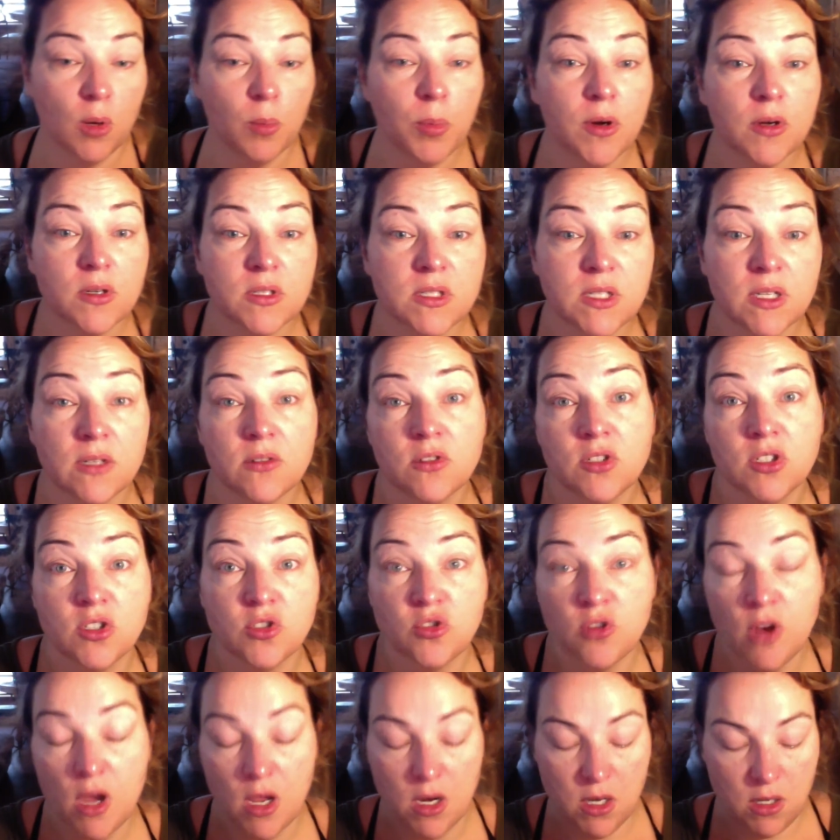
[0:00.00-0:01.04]
person just
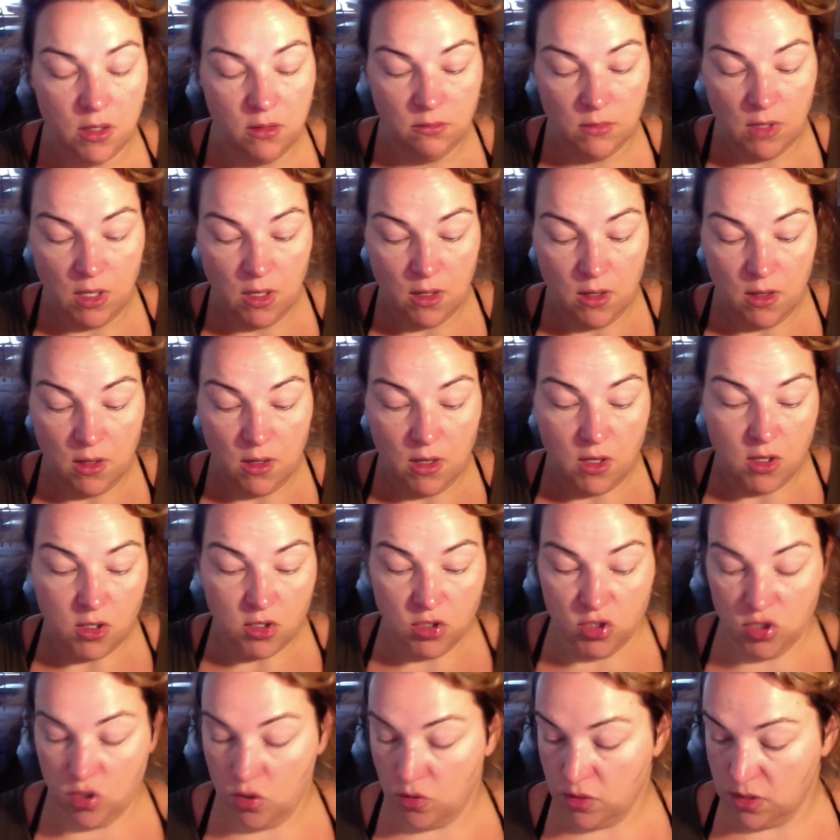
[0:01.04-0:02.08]
trying to
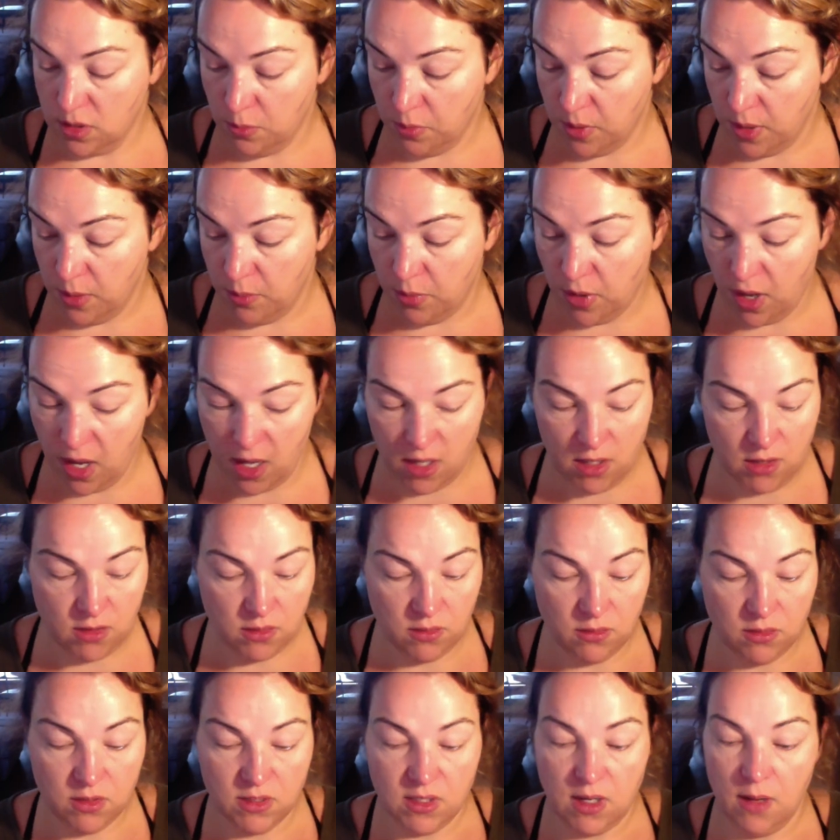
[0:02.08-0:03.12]
show some people how to
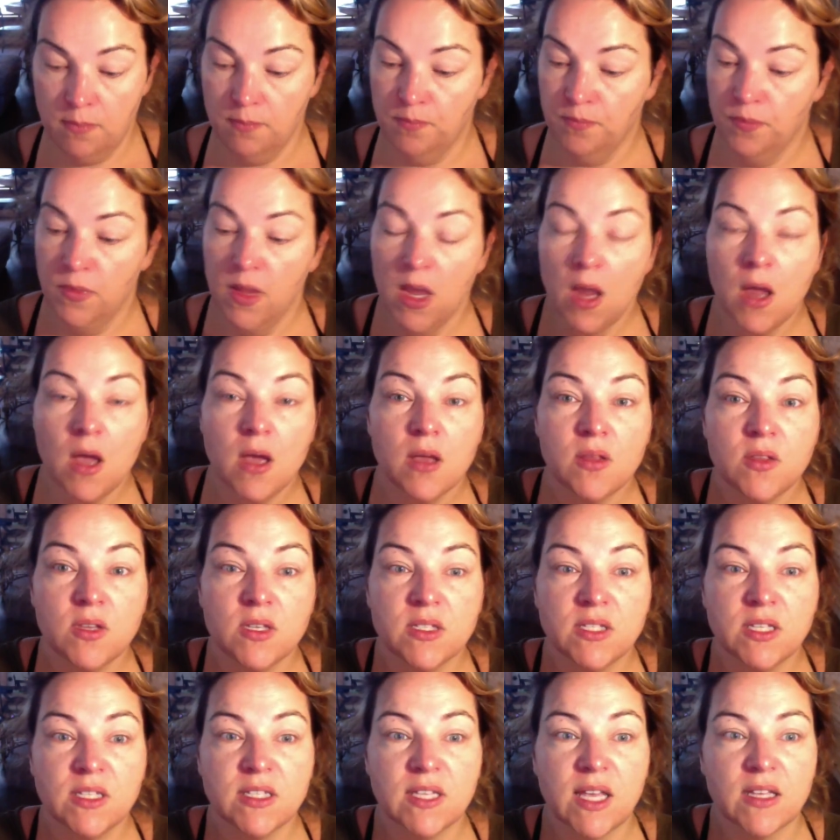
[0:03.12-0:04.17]
do something.
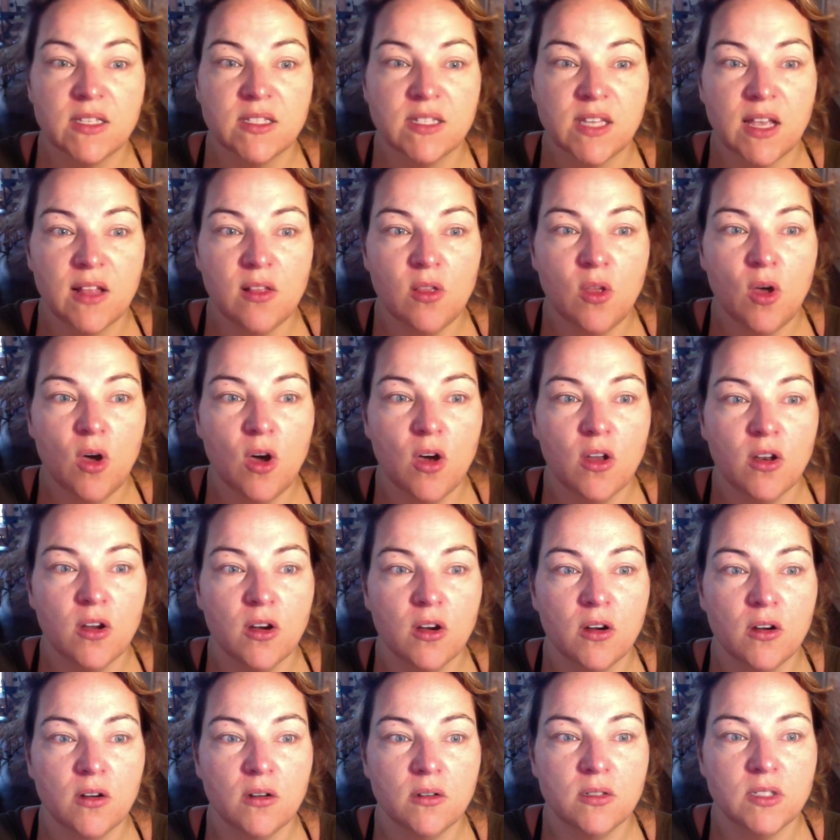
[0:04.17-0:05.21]
This is Estee
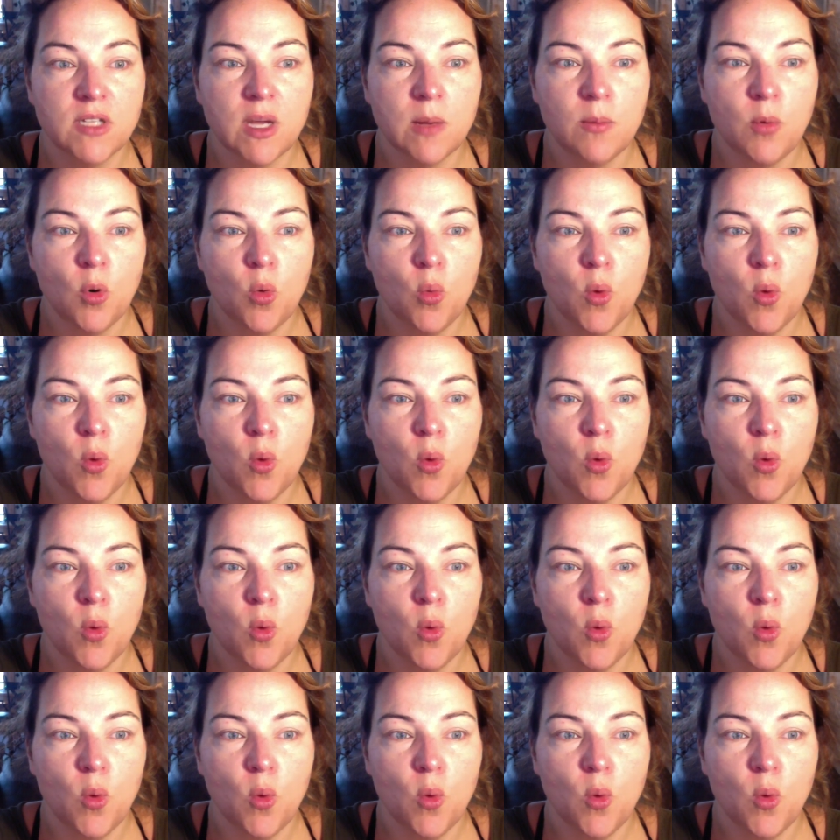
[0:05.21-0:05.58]
Lauder Double